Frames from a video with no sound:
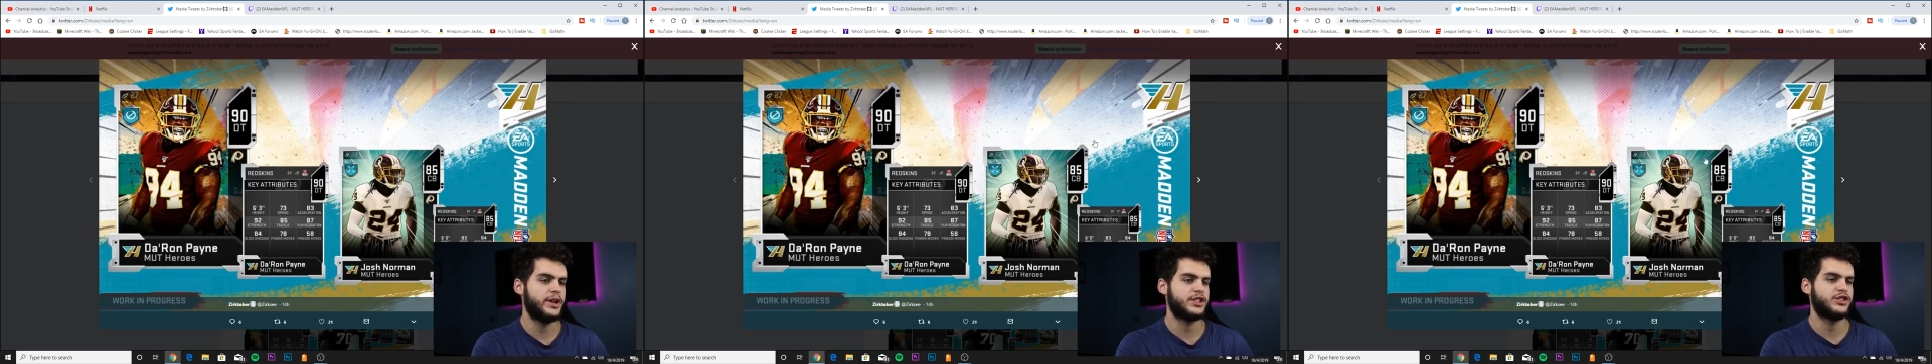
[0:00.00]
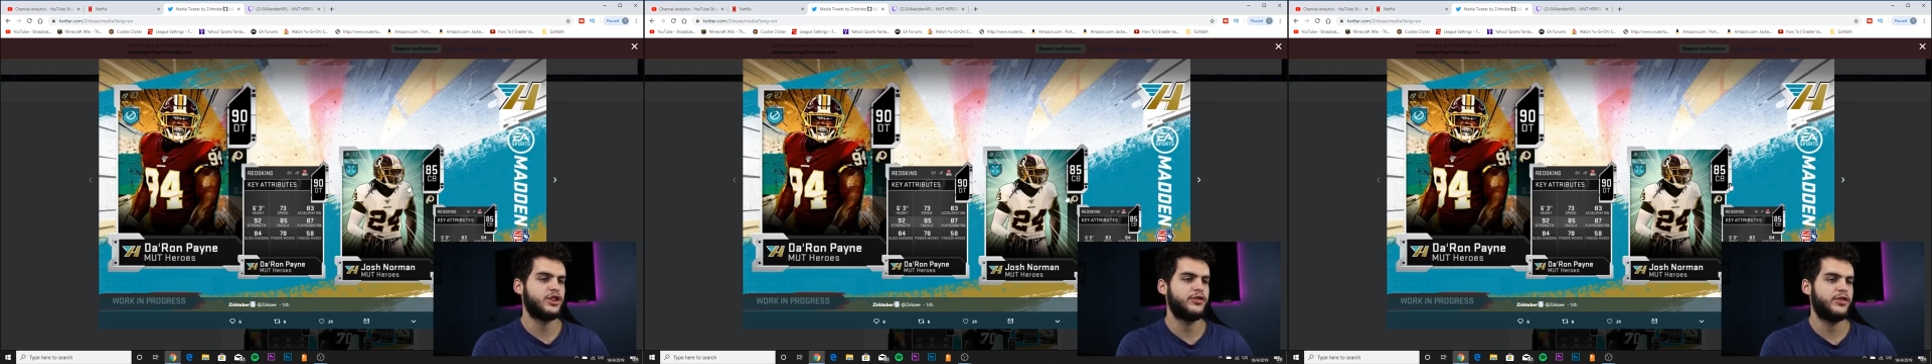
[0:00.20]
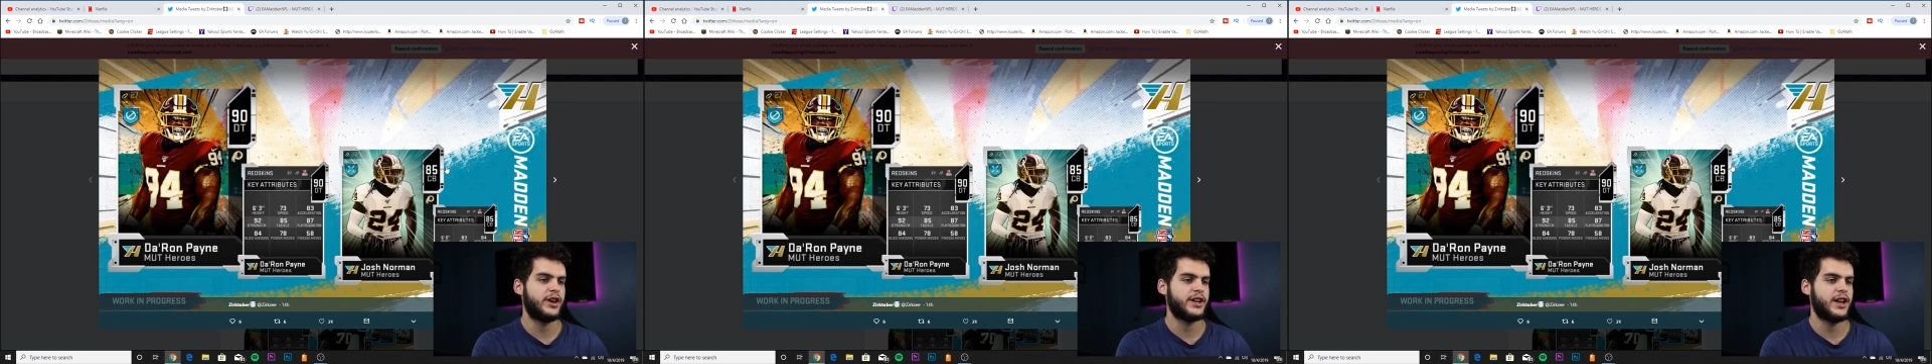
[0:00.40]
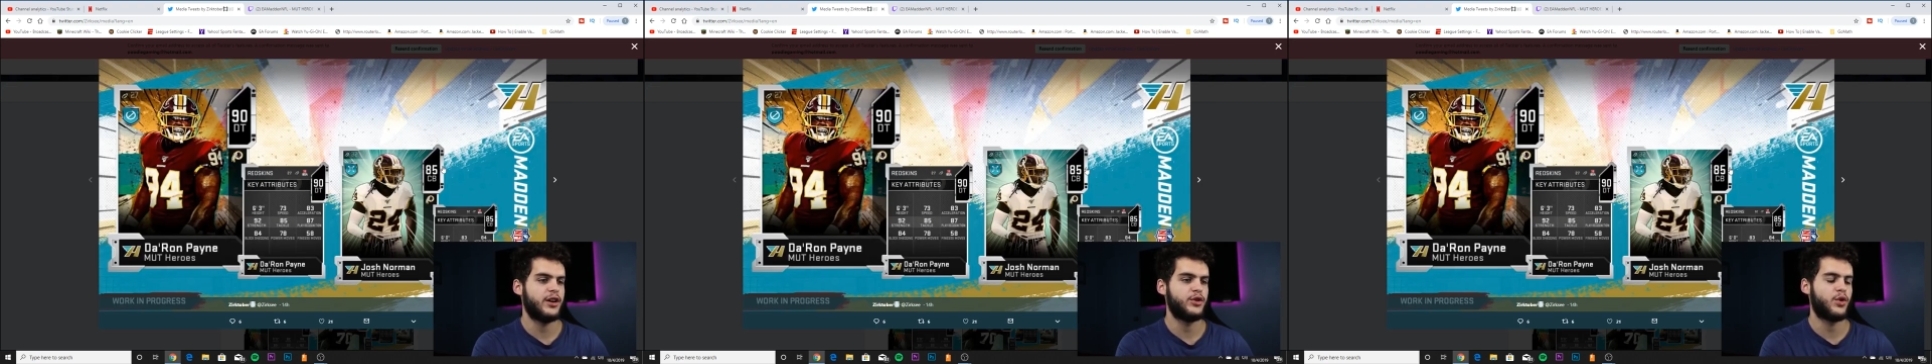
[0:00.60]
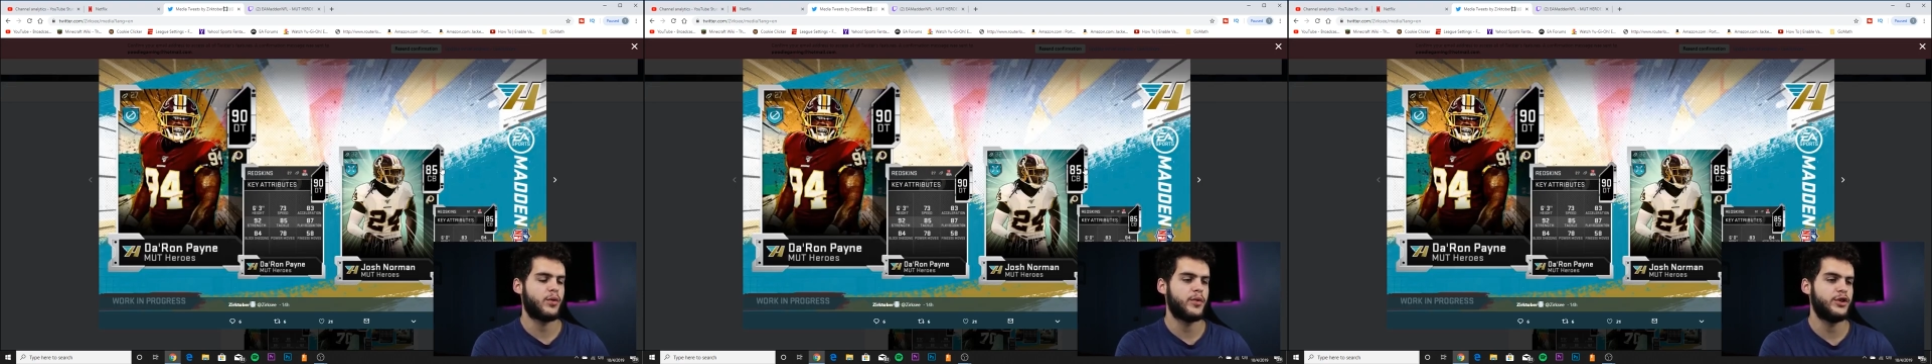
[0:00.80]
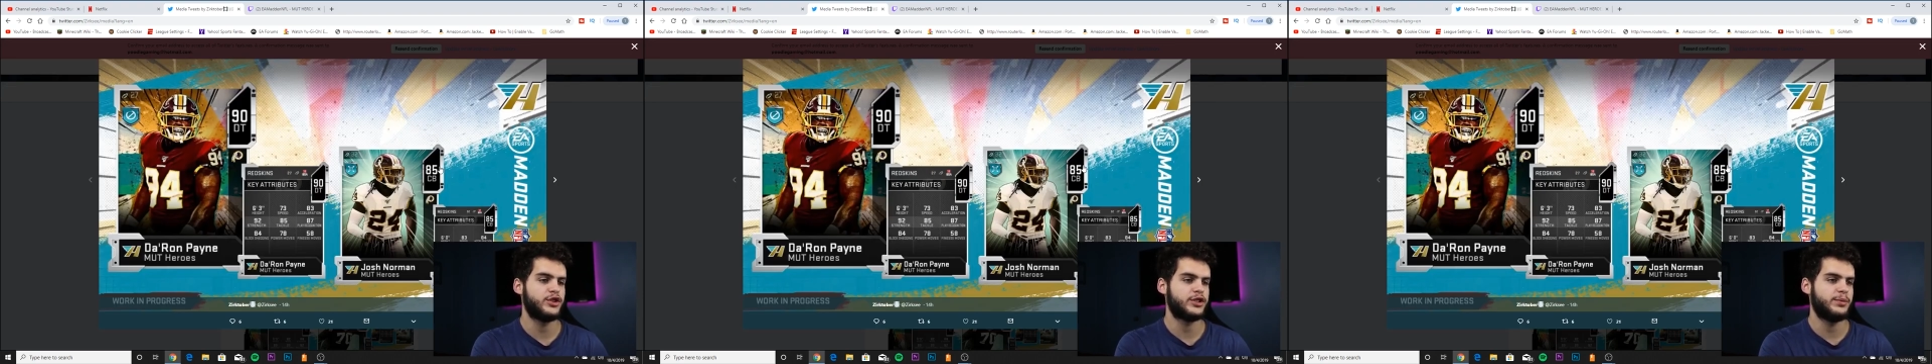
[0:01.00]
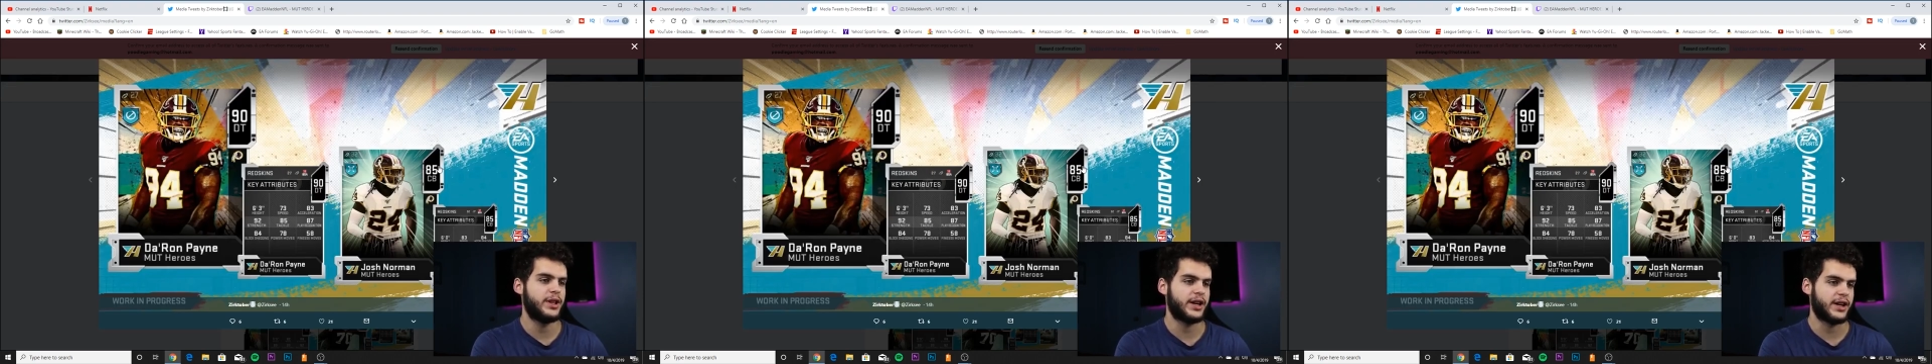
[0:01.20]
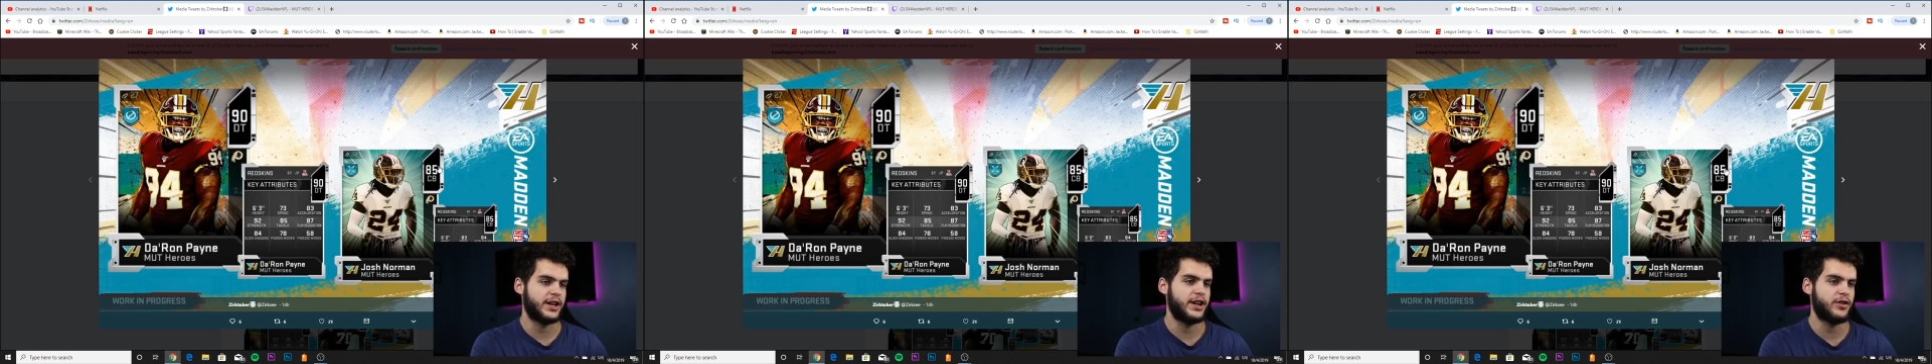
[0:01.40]
It's so funny how Norman used to be
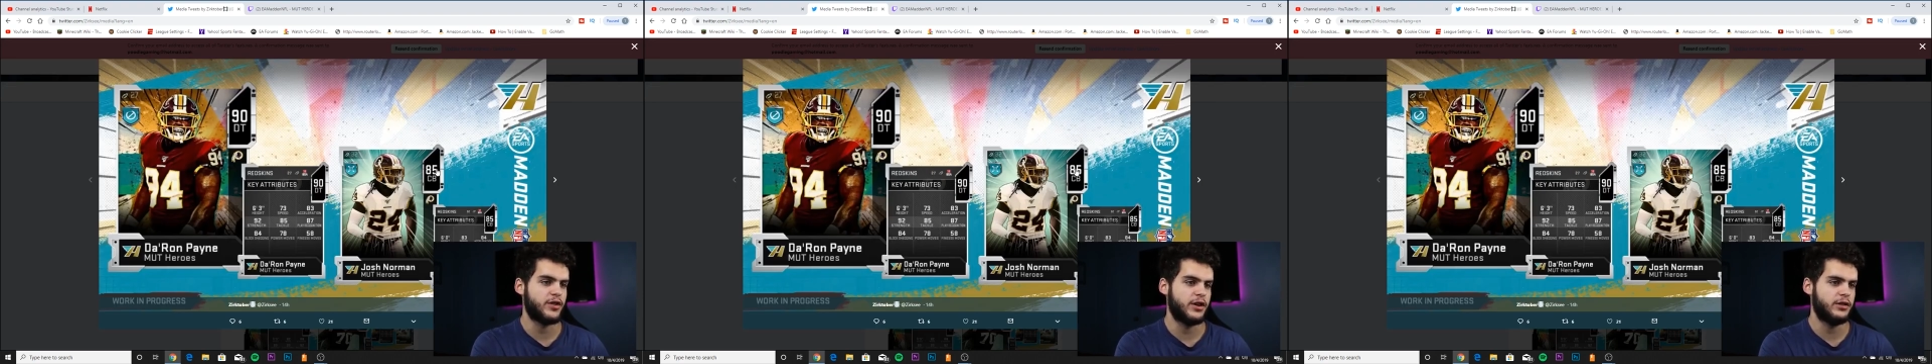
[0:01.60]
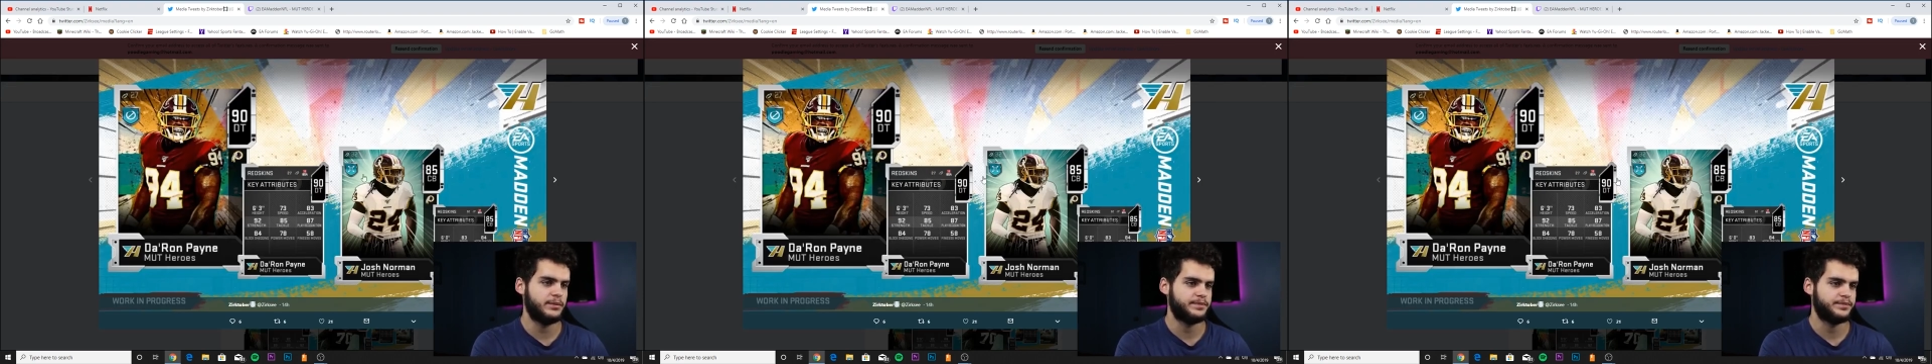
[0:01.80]
like a hero